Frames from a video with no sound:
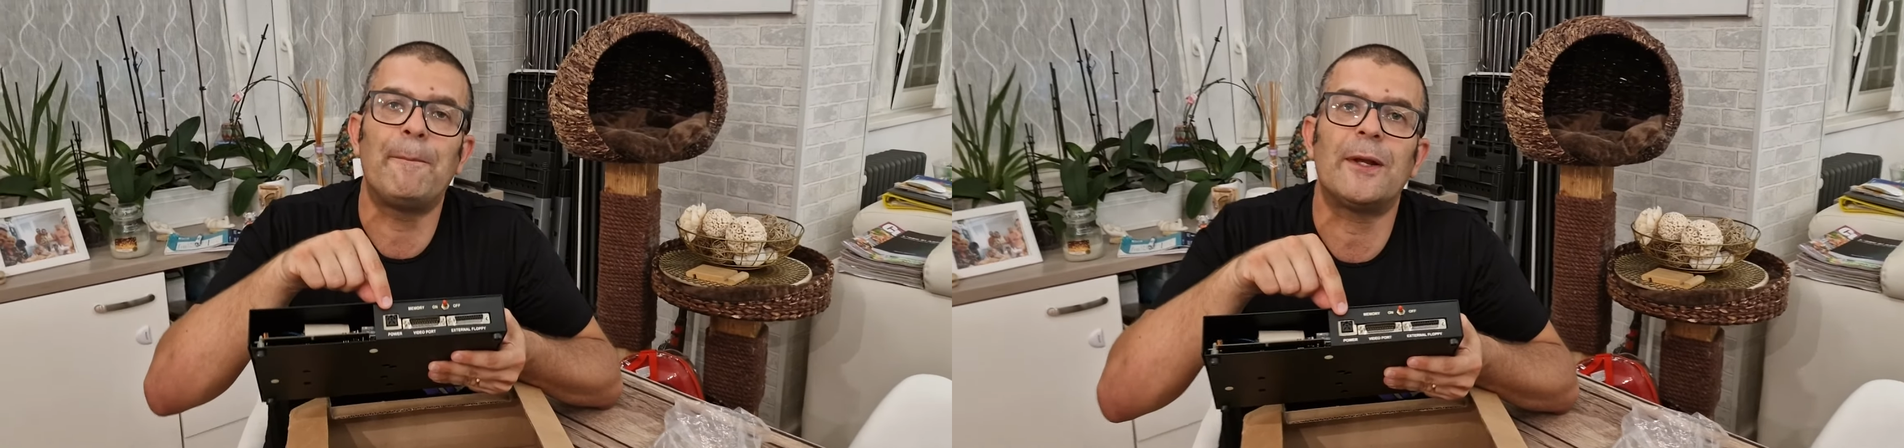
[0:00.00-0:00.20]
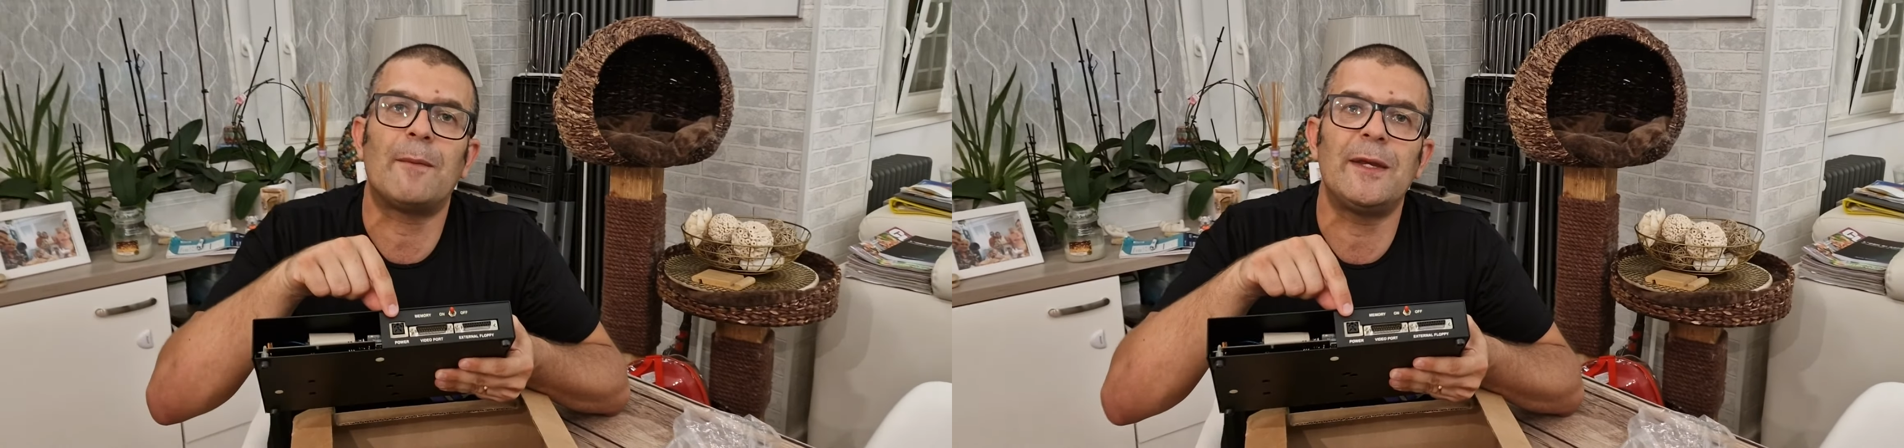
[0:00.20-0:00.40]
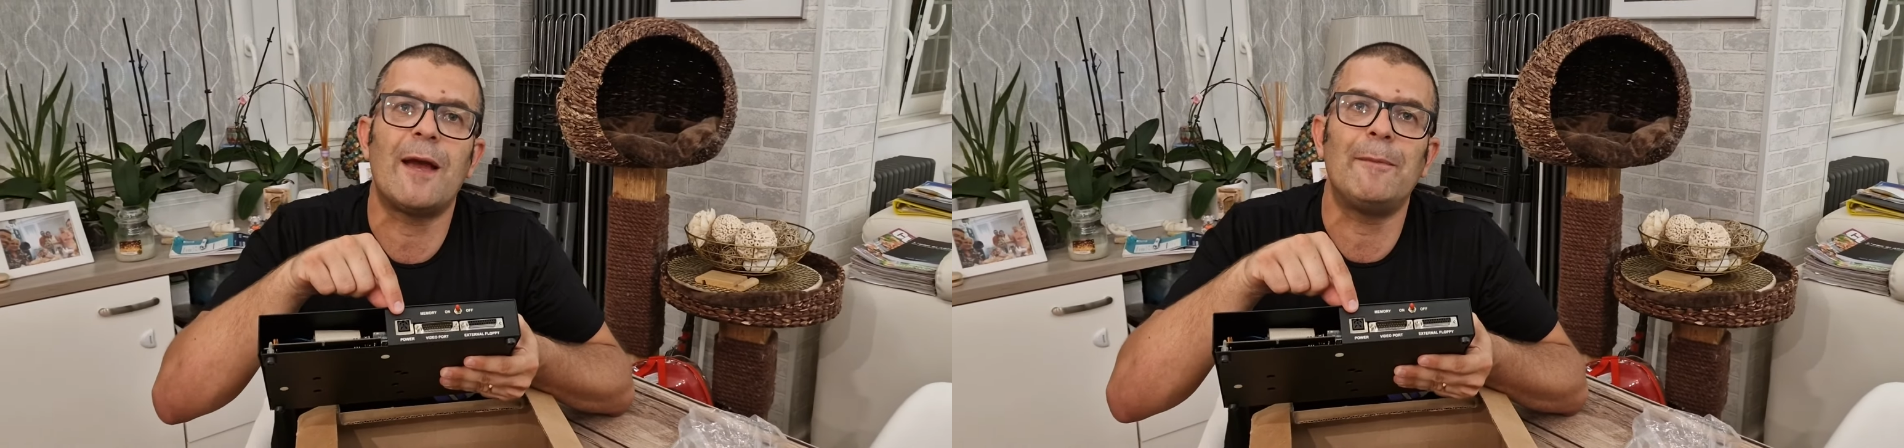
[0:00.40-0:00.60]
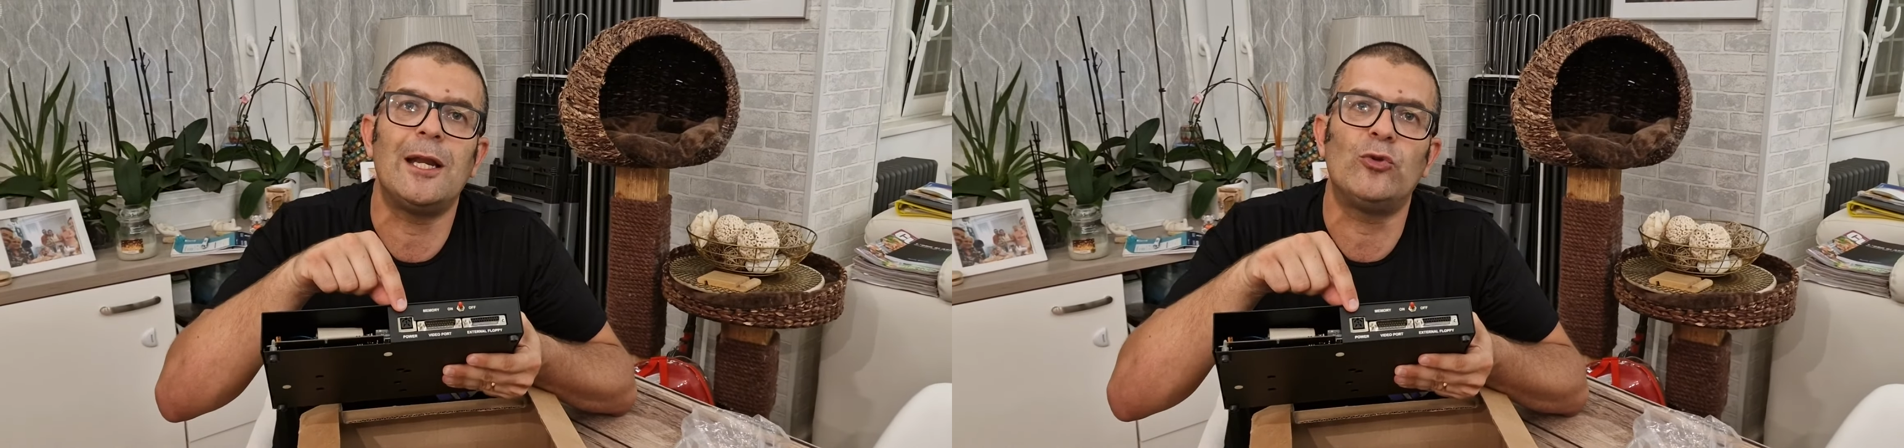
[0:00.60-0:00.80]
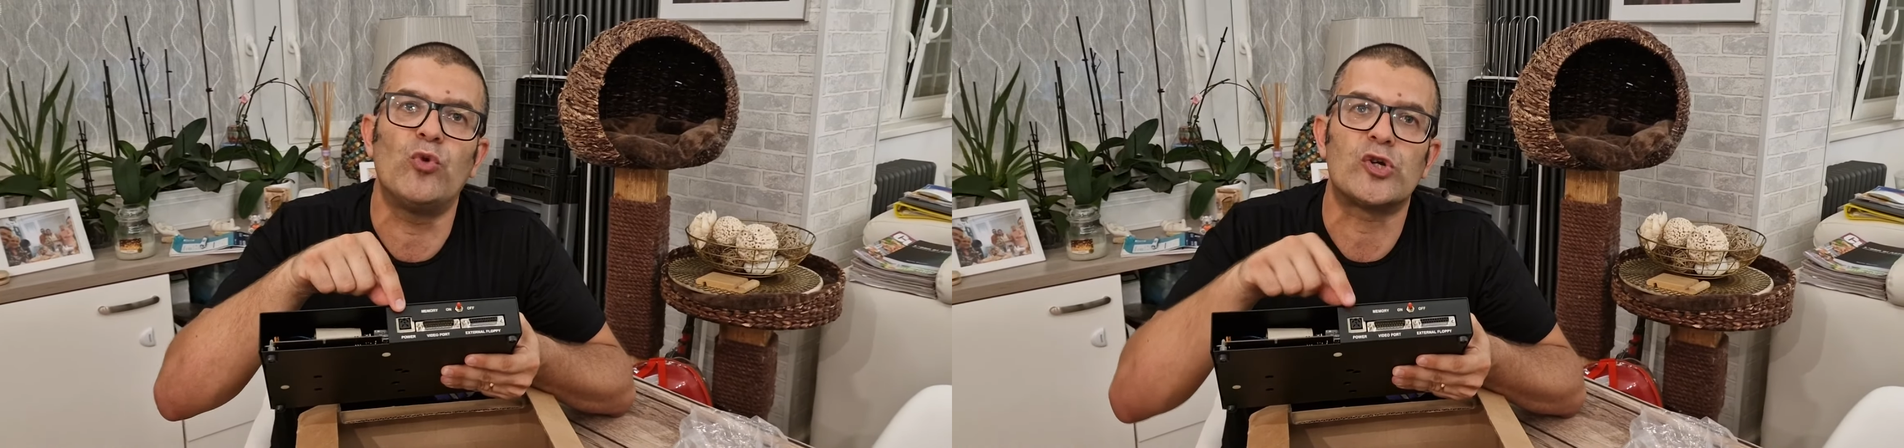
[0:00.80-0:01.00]
All
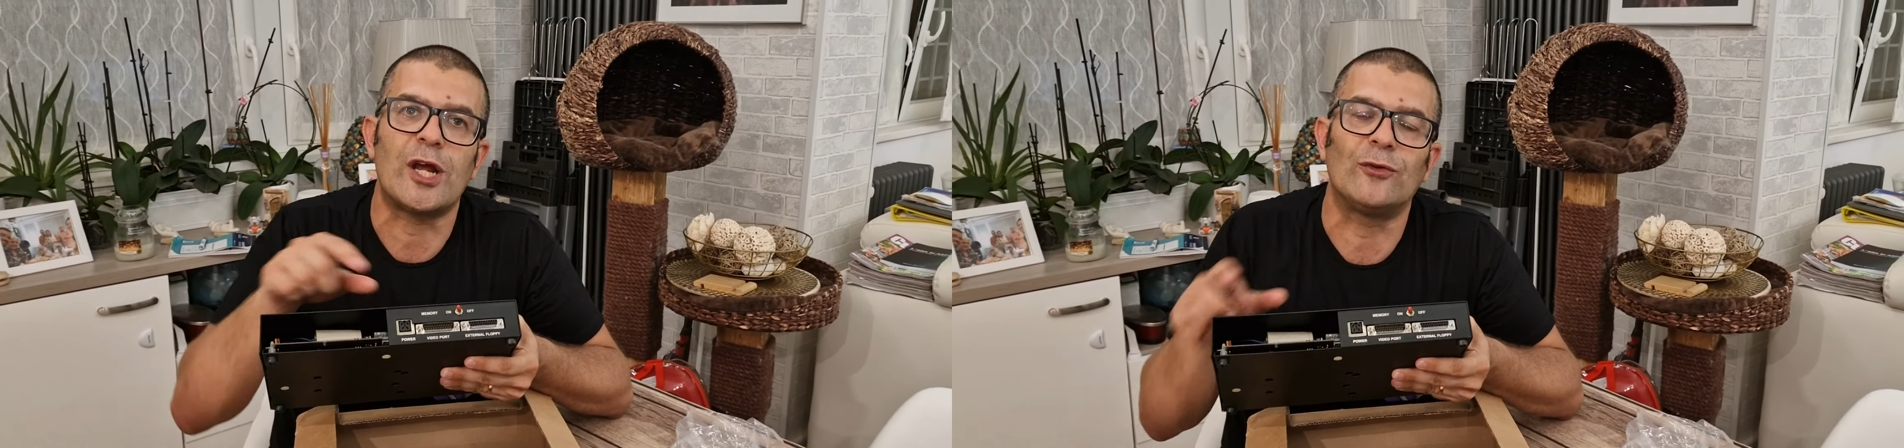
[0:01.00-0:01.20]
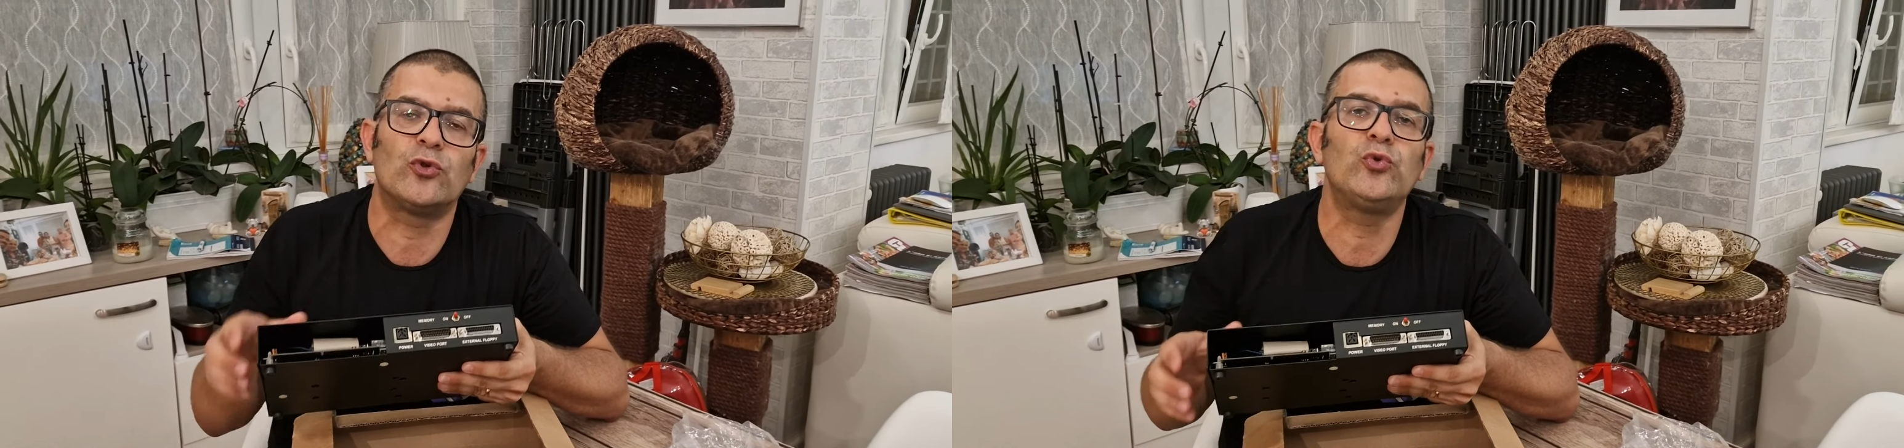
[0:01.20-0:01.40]
remember that.